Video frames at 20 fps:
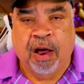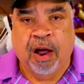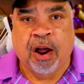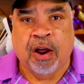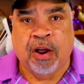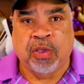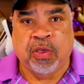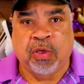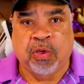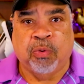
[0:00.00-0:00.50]

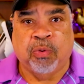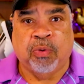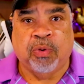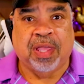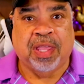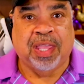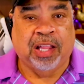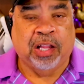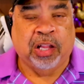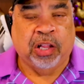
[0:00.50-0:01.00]
Are you
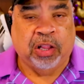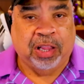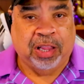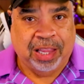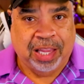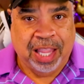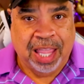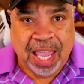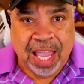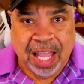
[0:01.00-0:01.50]

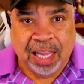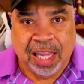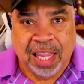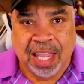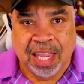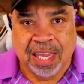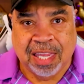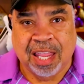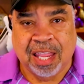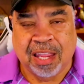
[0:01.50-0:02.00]

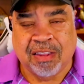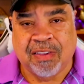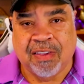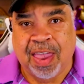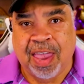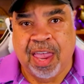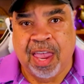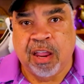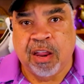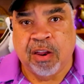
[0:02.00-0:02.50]
illegally
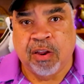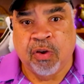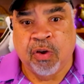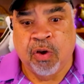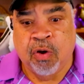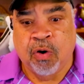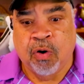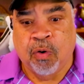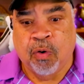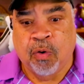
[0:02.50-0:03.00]
detained,
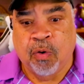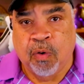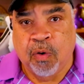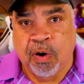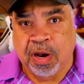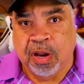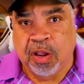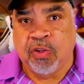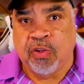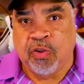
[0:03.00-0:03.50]

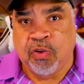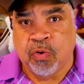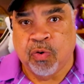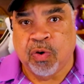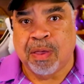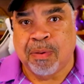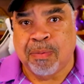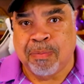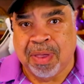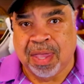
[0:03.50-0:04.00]
or did you
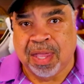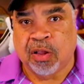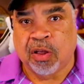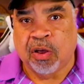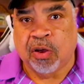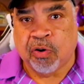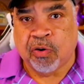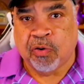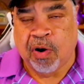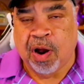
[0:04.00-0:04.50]

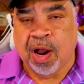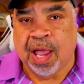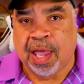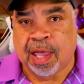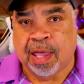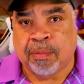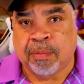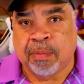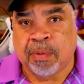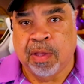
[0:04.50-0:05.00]
commit a
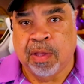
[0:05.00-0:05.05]
crime?